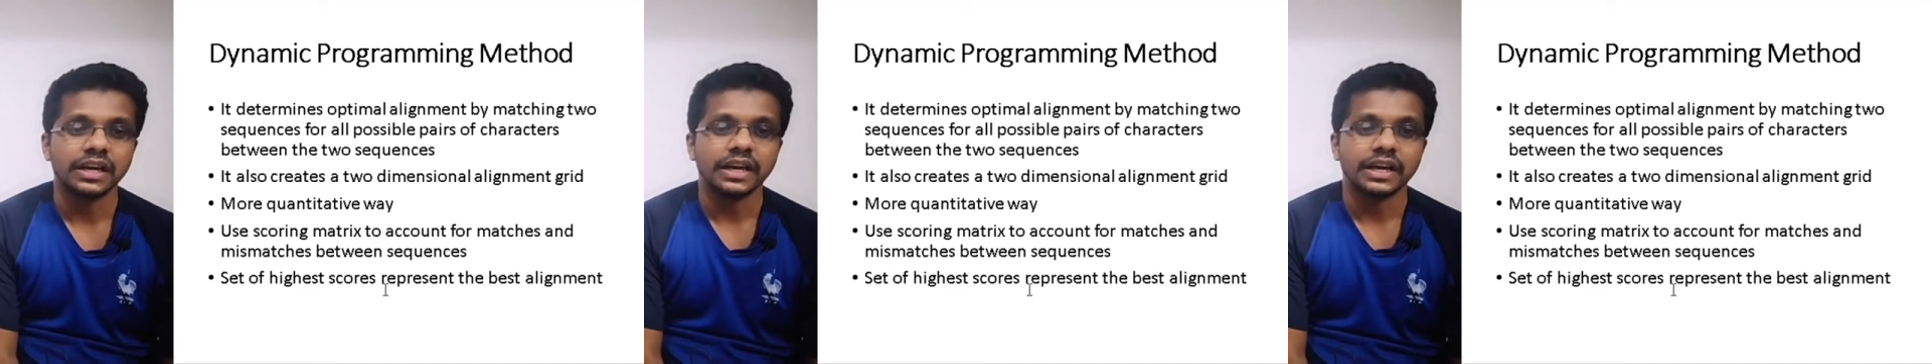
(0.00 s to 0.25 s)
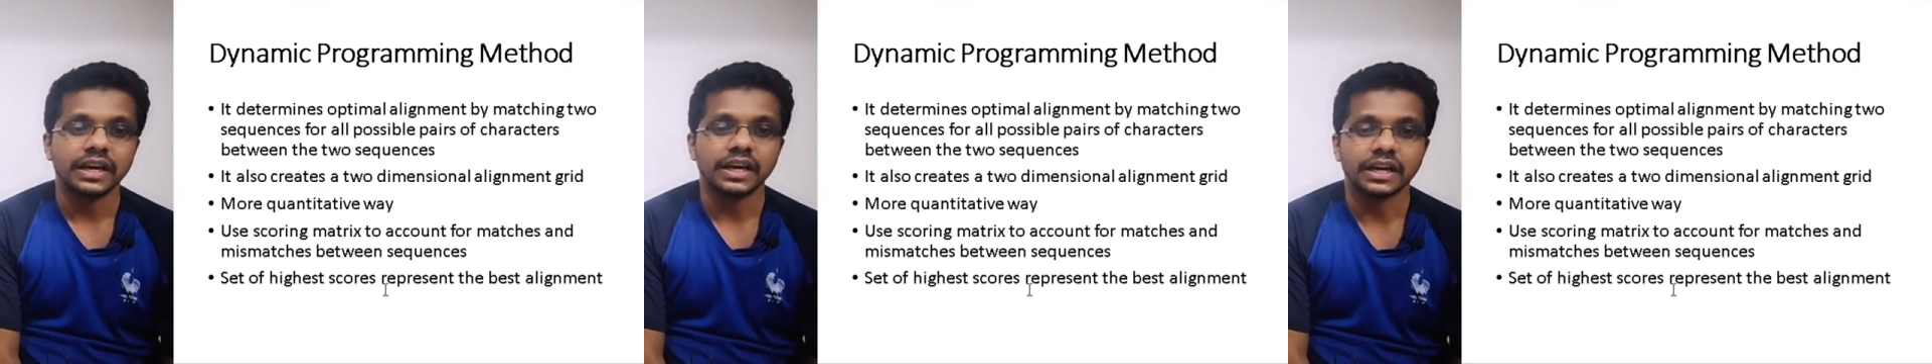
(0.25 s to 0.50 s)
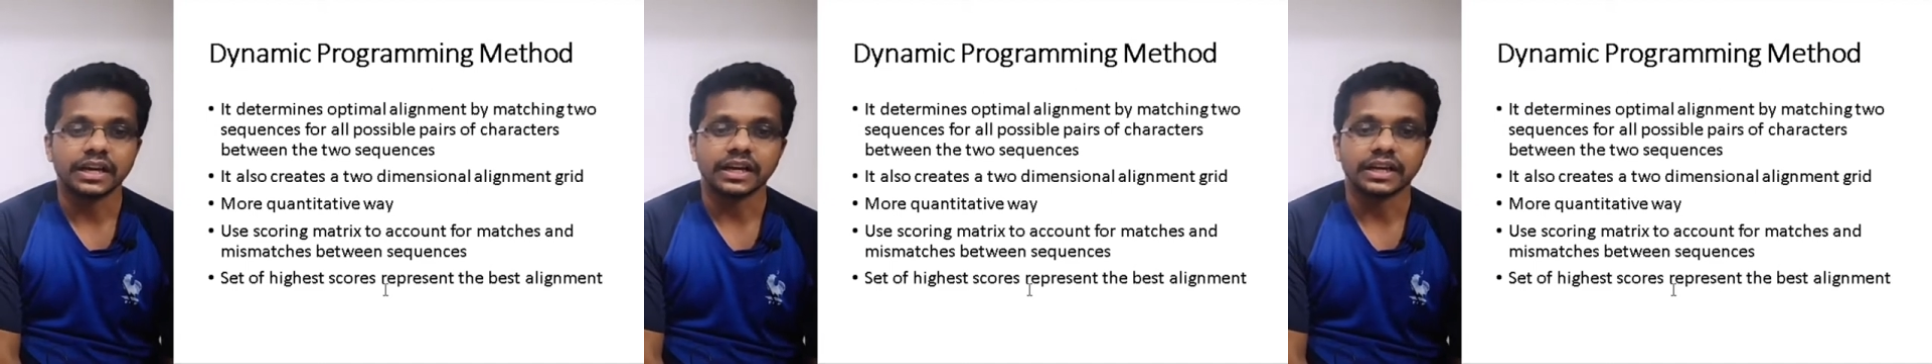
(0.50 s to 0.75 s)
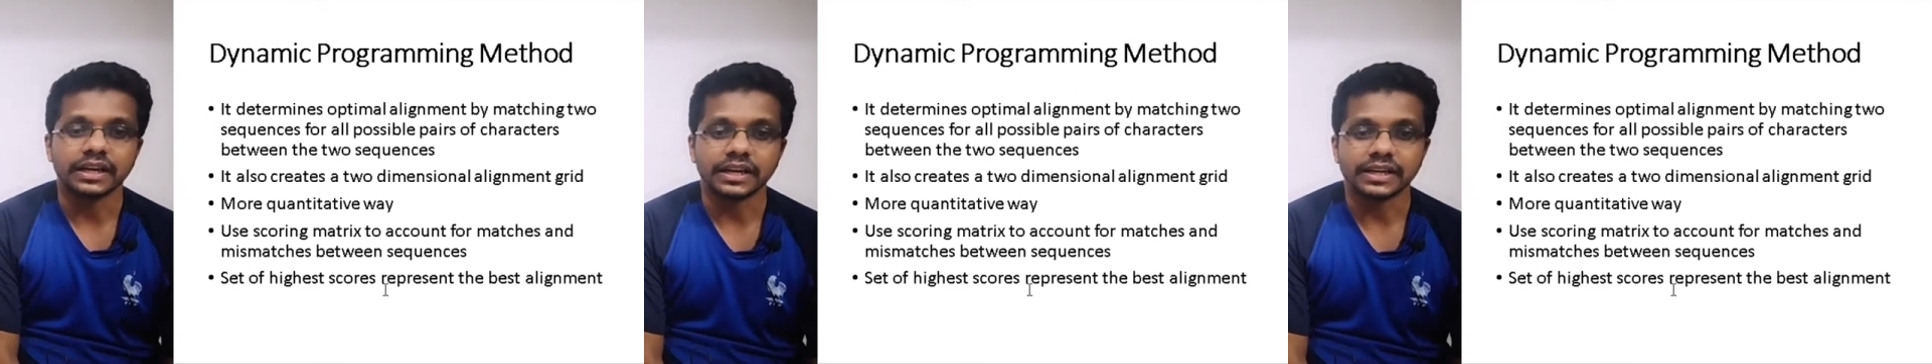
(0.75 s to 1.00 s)

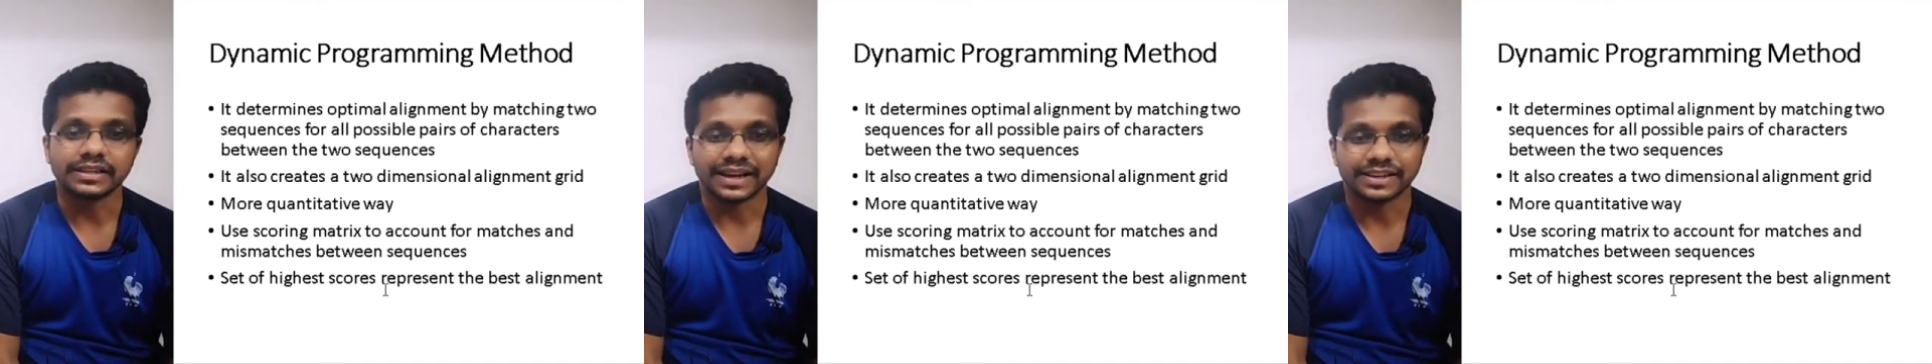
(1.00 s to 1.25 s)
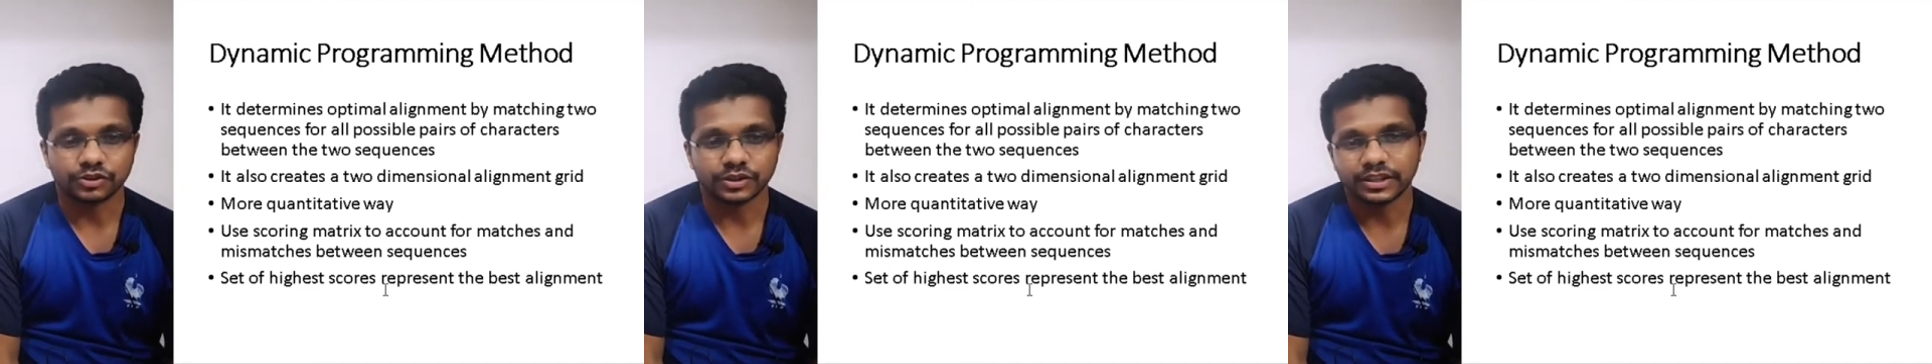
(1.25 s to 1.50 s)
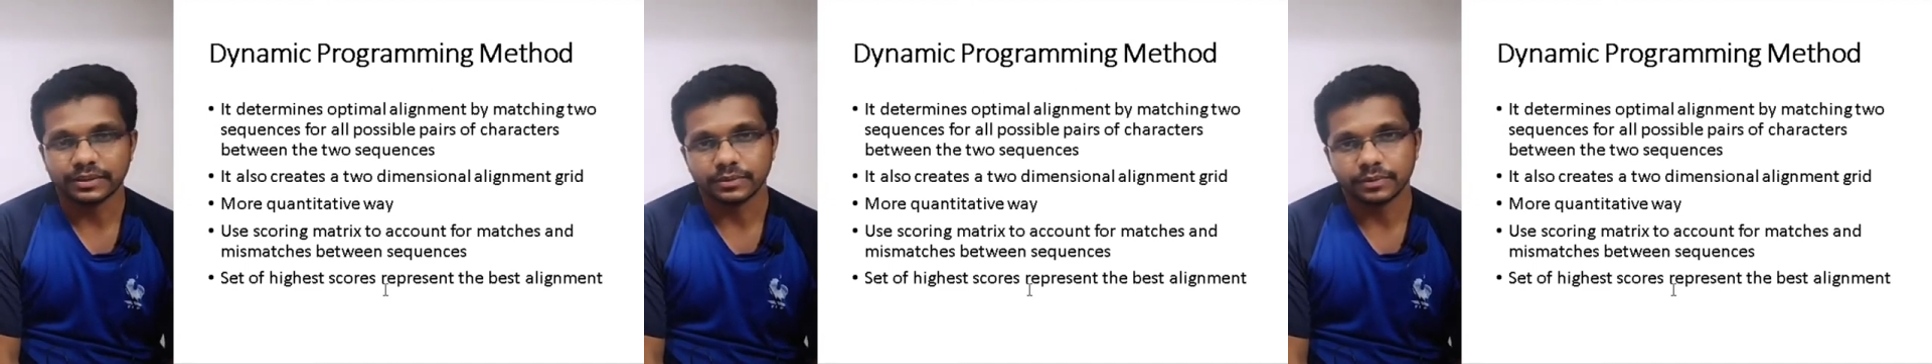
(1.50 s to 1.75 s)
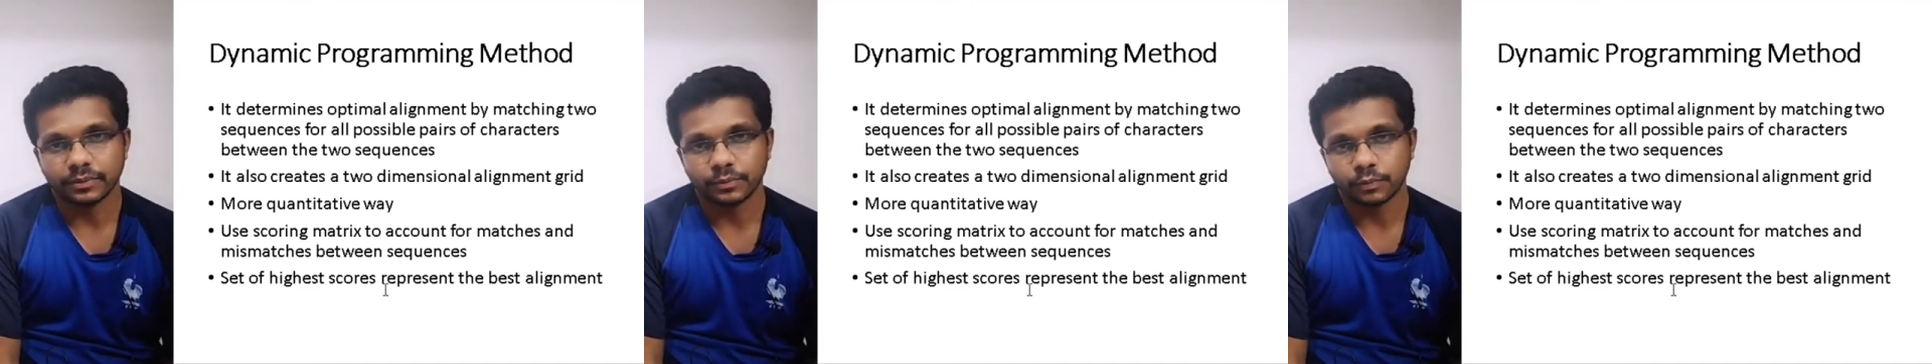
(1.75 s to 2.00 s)
It actually
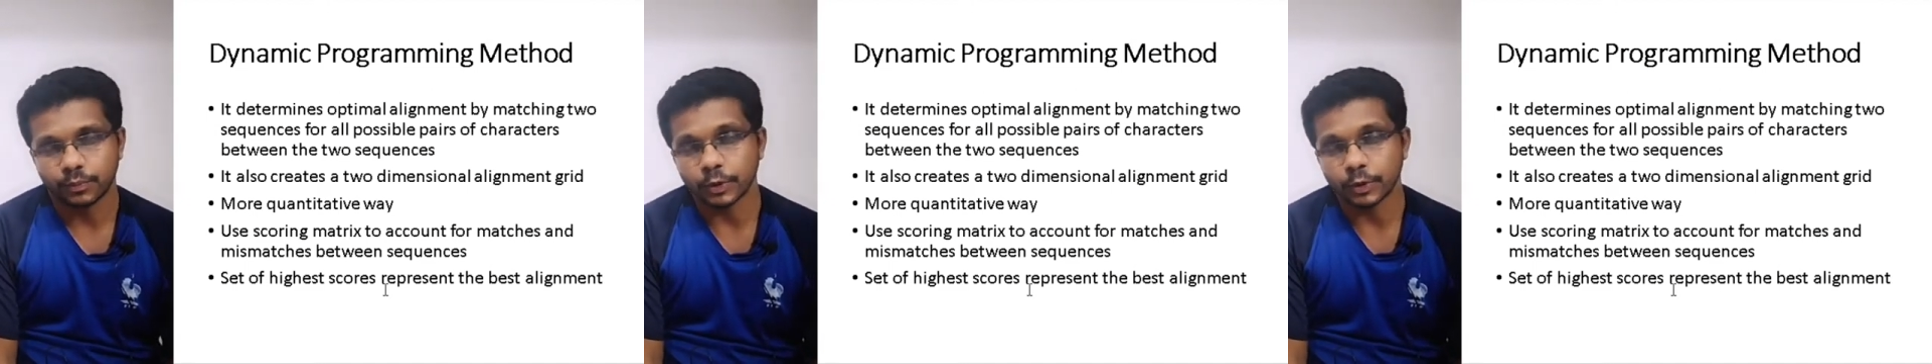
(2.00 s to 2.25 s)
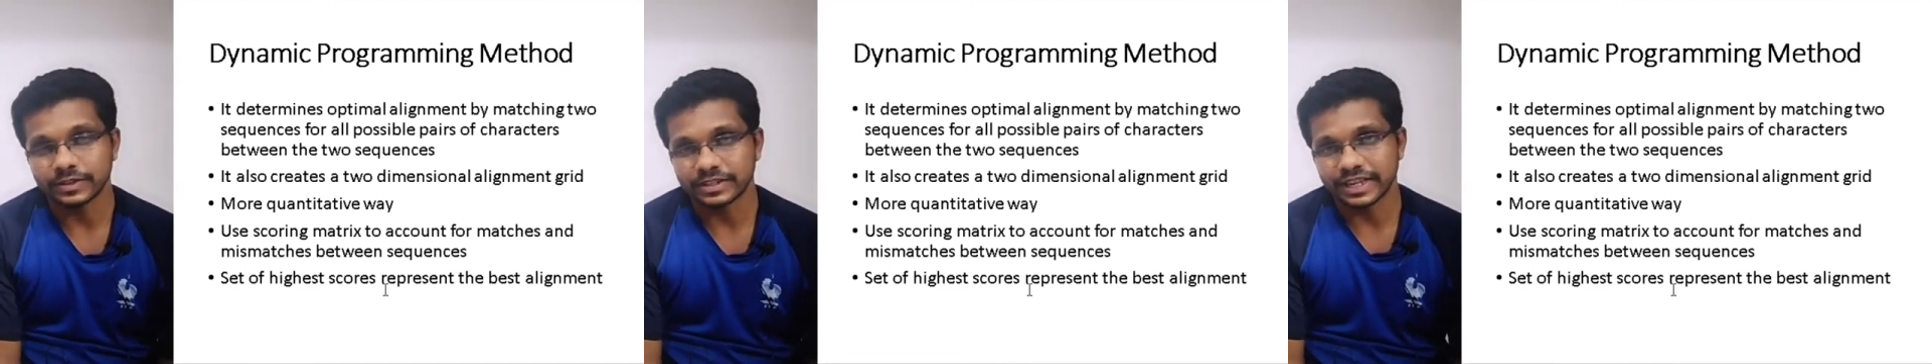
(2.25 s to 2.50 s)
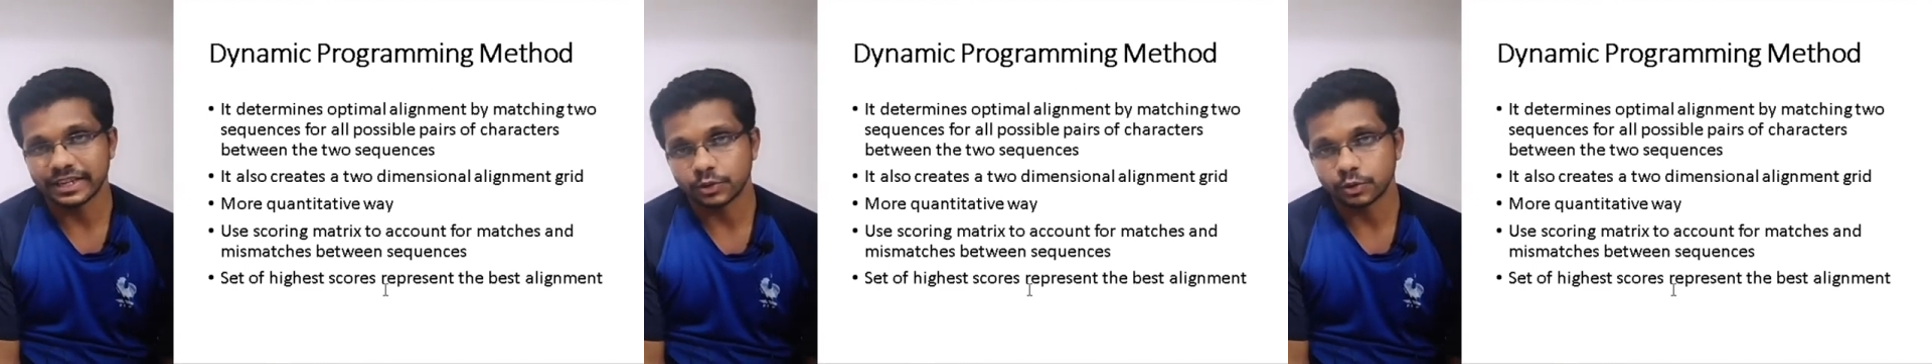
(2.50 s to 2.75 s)
produces a